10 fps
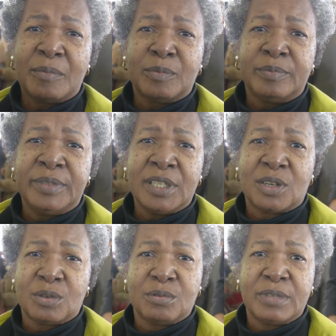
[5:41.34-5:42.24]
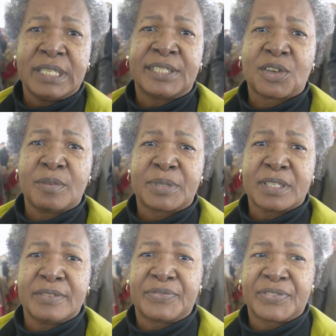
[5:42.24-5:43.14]
you know, in terms
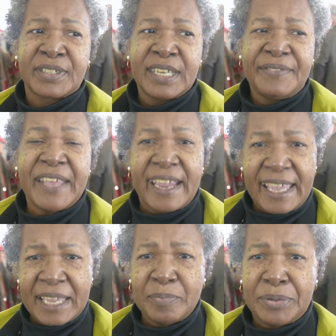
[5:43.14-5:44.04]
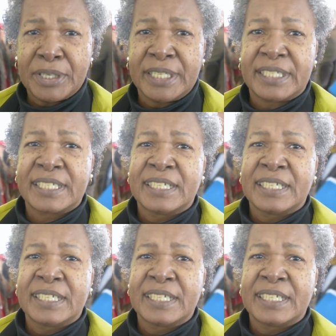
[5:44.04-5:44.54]
of their input